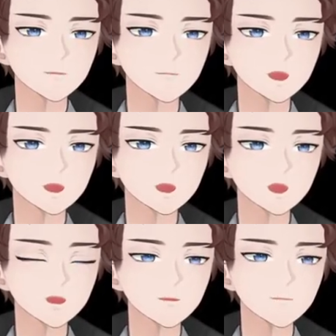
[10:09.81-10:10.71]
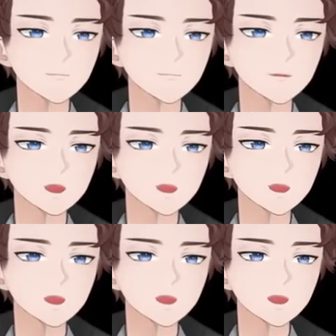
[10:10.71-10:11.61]
and
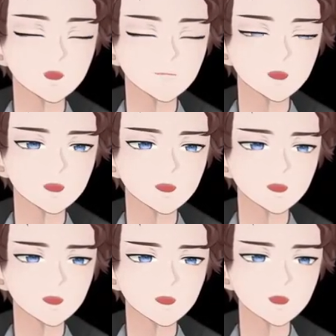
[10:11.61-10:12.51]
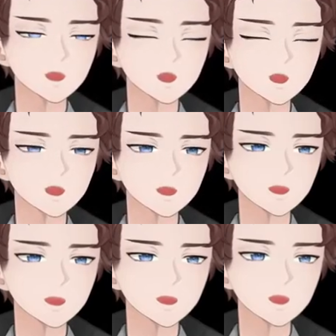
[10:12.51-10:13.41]
Rui was available. So I was like, you know what,
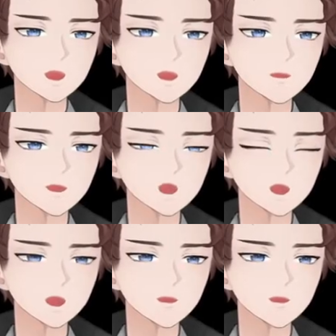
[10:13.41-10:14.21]
Rui, let's let's see.